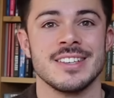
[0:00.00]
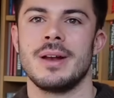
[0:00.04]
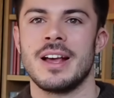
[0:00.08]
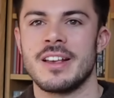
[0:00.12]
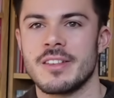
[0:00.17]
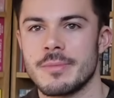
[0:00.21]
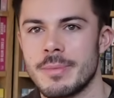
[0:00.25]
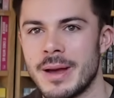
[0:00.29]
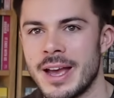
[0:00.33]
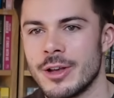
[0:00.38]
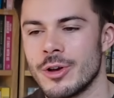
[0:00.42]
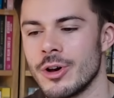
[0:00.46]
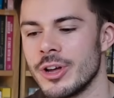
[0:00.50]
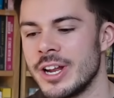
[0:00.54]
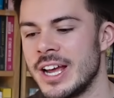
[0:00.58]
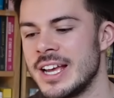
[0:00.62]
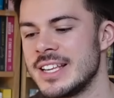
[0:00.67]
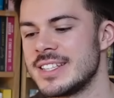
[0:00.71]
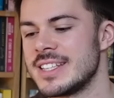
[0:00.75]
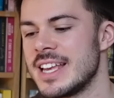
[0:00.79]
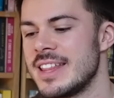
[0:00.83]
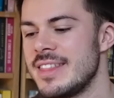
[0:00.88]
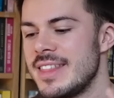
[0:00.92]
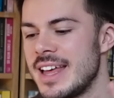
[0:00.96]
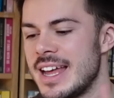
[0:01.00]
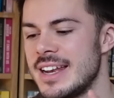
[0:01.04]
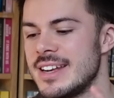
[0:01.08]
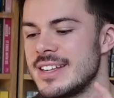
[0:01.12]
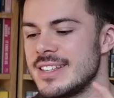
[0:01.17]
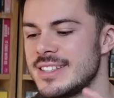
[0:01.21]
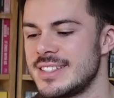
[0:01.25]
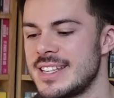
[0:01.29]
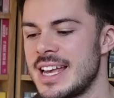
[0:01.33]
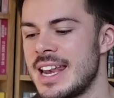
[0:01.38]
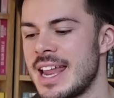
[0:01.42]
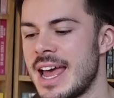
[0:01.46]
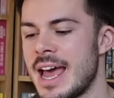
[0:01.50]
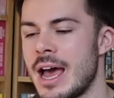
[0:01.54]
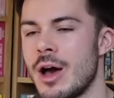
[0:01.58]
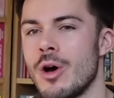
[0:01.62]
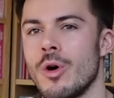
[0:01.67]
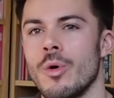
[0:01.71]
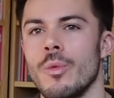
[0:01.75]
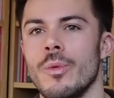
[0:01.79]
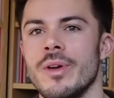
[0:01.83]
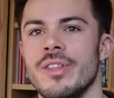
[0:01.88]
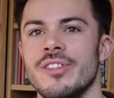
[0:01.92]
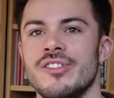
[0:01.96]
blessed by a goddess, and then sent
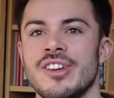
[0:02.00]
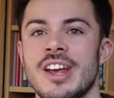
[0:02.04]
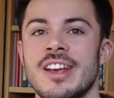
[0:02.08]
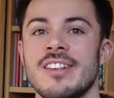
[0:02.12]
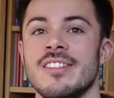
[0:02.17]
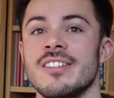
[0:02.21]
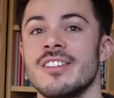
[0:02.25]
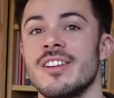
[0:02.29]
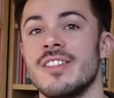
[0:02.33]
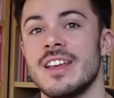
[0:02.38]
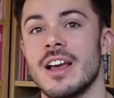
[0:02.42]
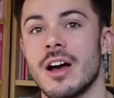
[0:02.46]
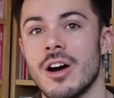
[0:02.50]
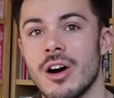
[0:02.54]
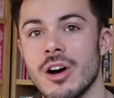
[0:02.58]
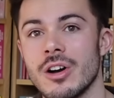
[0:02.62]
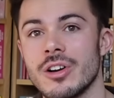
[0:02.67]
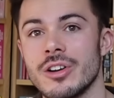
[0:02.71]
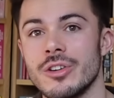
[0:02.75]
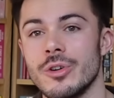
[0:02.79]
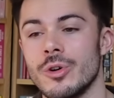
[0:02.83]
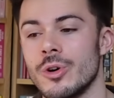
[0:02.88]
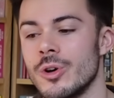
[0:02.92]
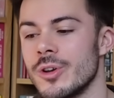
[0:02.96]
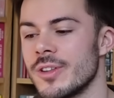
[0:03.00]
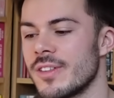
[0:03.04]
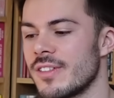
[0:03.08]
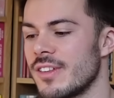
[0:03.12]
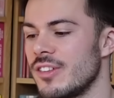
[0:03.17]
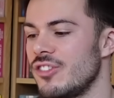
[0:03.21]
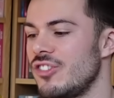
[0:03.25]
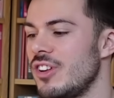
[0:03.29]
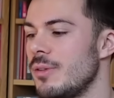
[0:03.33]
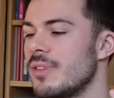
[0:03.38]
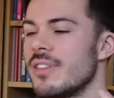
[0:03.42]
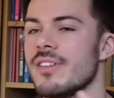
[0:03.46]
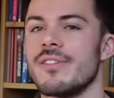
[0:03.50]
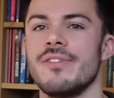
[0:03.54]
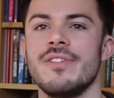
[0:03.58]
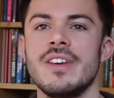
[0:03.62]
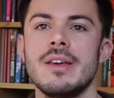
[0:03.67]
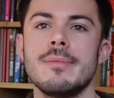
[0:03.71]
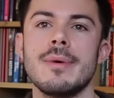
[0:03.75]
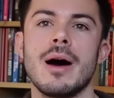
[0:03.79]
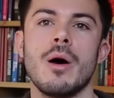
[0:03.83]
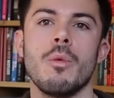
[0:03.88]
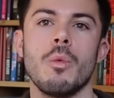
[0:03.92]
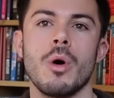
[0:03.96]
out with Jason and the Argonauts. And she was the
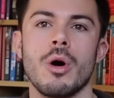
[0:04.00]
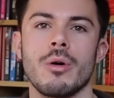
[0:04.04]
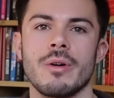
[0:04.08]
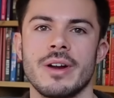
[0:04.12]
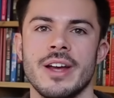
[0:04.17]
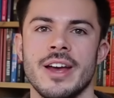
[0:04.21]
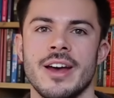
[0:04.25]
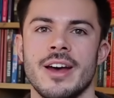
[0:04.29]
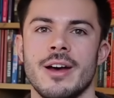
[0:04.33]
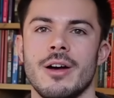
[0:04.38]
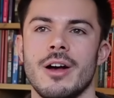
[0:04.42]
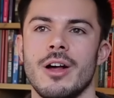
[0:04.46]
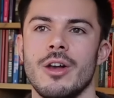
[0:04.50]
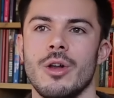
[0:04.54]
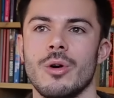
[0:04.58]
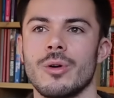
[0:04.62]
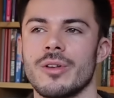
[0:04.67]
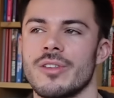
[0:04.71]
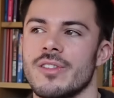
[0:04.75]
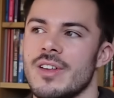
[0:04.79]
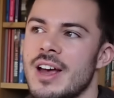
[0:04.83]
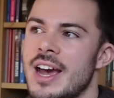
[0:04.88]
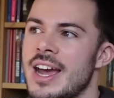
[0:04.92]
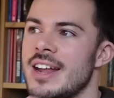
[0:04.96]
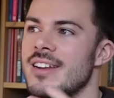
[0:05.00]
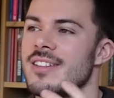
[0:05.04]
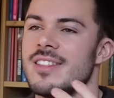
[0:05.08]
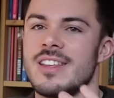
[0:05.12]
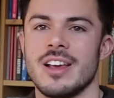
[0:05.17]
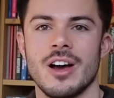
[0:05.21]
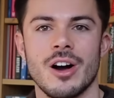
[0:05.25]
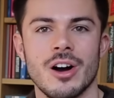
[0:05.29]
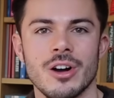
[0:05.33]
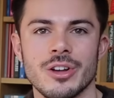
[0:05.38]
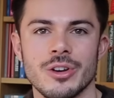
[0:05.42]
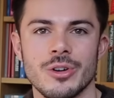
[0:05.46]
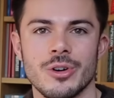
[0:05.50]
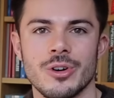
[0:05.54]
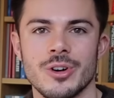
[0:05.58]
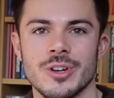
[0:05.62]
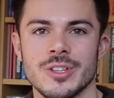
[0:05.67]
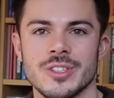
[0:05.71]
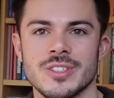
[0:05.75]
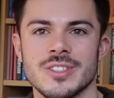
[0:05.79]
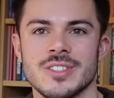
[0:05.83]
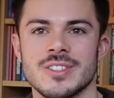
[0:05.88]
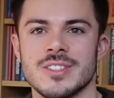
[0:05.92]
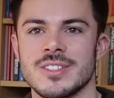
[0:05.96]
female warrior alongside the
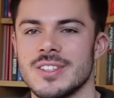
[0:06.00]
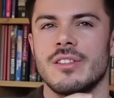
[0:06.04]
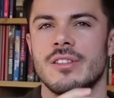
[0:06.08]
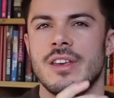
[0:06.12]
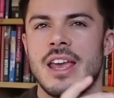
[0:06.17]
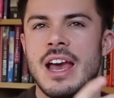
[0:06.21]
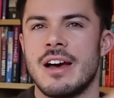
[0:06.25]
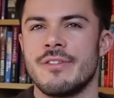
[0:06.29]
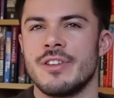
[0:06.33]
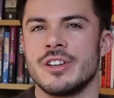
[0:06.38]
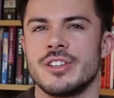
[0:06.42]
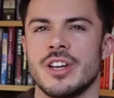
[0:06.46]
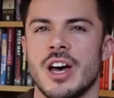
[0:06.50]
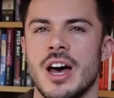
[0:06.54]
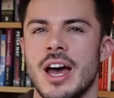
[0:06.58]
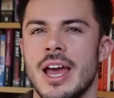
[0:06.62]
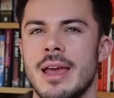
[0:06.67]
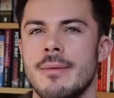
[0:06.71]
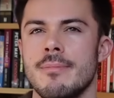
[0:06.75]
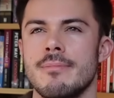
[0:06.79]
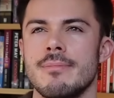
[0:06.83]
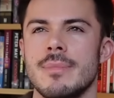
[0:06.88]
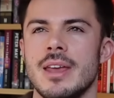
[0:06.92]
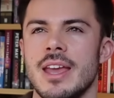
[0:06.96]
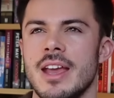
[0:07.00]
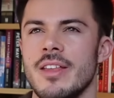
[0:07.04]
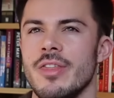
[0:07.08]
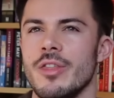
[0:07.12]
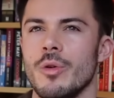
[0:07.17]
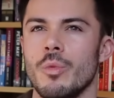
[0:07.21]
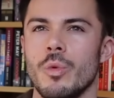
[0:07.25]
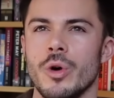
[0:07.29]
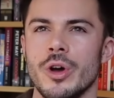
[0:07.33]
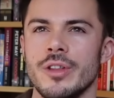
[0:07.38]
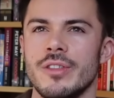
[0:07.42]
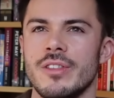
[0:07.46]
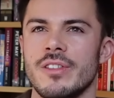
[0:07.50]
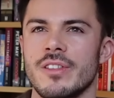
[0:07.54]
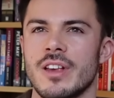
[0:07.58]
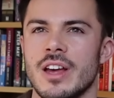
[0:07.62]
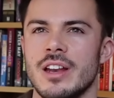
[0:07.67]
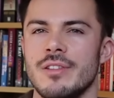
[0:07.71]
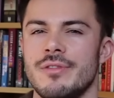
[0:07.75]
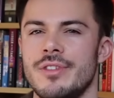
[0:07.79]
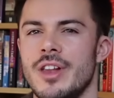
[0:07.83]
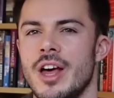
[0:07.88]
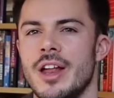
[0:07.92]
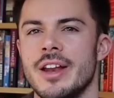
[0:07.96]
Argonauts. So you have her time in the woods,
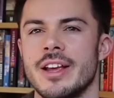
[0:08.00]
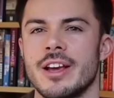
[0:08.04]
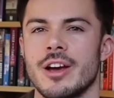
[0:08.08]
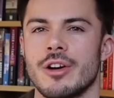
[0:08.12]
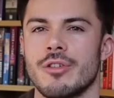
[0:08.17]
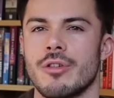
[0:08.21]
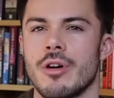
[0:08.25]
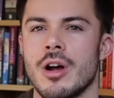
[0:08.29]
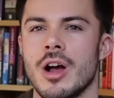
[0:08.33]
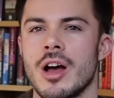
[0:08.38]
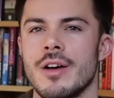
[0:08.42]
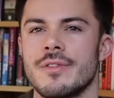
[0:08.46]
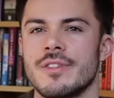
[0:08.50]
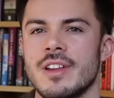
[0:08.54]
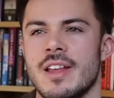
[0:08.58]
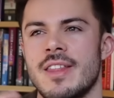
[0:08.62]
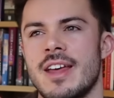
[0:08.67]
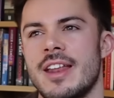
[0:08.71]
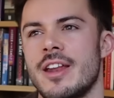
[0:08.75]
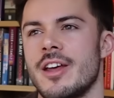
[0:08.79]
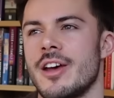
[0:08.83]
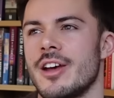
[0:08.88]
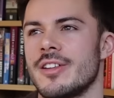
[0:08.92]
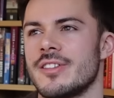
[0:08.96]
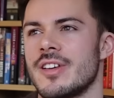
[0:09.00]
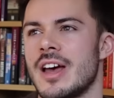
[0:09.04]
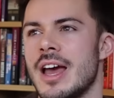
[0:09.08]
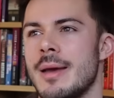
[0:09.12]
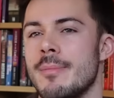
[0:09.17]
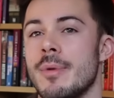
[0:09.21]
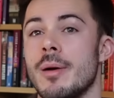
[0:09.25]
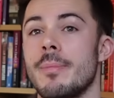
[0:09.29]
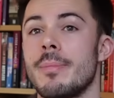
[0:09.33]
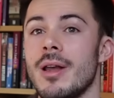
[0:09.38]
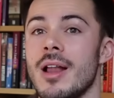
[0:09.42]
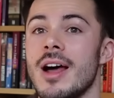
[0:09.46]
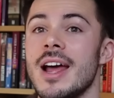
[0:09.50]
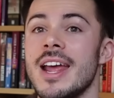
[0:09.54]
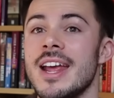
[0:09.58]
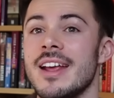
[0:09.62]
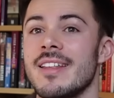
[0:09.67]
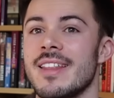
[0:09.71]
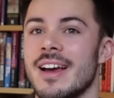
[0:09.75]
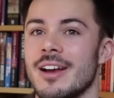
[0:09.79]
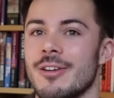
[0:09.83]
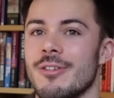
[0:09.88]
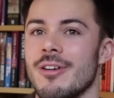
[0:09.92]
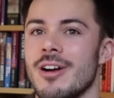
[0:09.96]
kind of learning her craft, and then her time
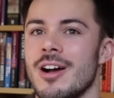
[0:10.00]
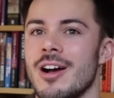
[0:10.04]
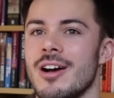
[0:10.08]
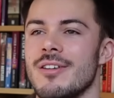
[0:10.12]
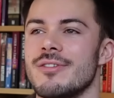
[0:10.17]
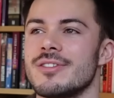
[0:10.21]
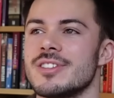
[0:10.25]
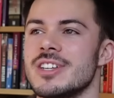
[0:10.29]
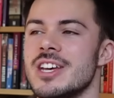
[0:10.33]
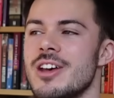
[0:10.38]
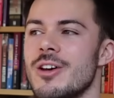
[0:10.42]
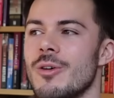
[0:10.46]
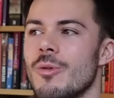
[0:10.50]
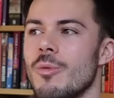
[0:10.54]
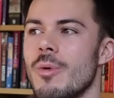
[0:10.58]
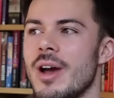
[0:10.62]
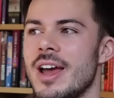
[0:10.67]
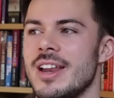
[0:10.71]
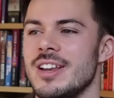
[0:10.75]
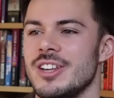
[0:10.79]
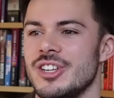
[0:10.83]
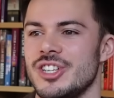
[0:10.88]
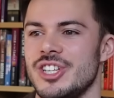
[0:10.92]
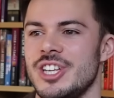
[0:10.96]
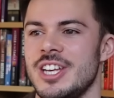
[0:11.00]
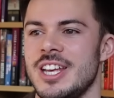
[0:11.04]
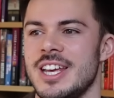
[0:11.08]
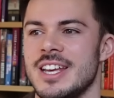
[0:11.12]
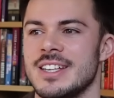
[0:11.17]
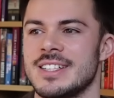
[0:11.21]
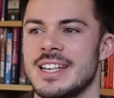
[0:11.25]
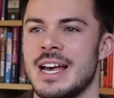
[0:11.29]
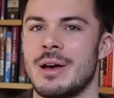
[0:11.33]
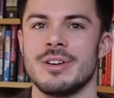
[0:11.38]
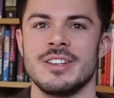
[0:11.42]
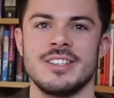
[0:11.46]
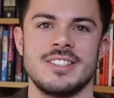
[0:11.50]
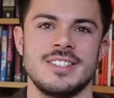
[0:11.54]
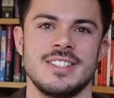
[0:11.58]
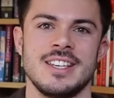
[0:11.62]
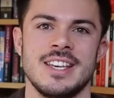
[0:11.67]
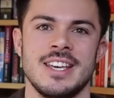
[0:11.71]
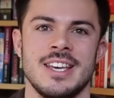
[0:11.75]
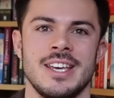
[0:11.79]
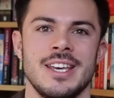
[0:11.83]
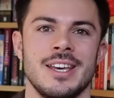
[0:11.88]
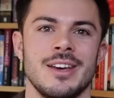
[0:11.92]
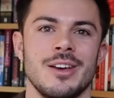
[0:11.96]
applying that craft when she is out at
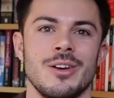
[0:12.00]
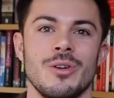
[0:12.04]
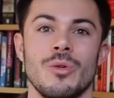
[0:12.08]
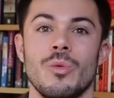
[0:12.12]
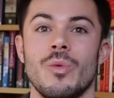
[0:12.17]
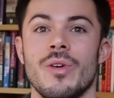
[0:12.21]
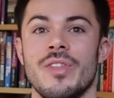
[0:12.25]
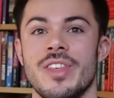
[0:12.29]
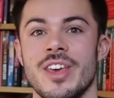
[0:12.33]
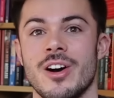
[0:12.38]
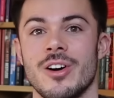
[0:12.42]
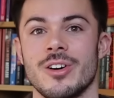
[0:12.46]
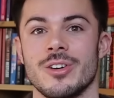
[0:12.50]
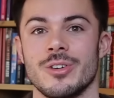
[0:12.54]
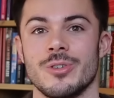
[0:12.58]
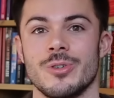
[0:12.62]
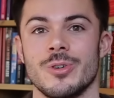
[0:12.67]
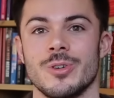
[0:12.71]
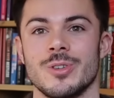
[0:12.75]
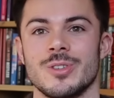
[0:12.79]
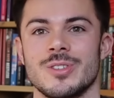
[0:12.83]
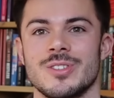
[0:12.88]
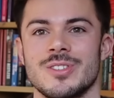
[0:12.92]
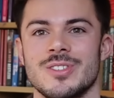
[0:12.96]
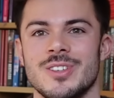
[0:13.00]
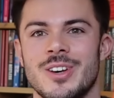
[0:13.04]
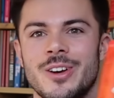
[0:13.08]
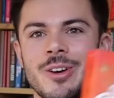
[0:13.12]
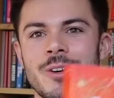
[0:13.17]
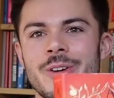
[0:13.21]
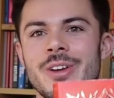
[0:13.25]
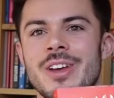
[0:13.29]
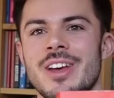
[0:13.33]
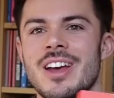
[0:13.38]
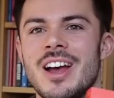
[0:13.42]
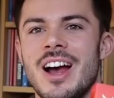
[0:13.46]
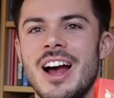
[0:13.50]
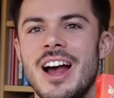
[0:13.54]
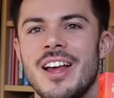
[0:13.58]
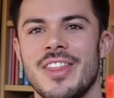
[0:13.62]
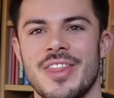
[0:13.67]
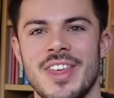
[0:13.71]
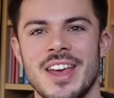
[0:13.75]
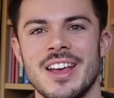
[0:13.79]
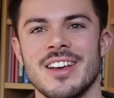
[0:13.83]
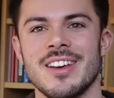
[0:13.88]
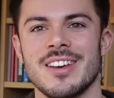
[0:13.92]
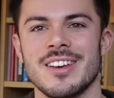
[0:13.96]
sea with the Argonauts. So I
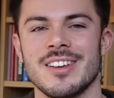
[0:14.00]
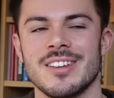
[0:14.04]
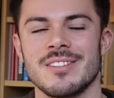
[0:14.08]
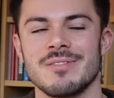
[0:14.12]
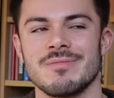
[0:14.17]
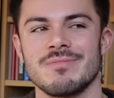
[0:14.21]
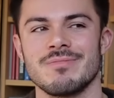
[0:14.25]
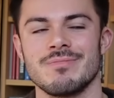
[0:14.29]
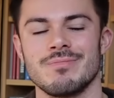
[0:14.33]
think,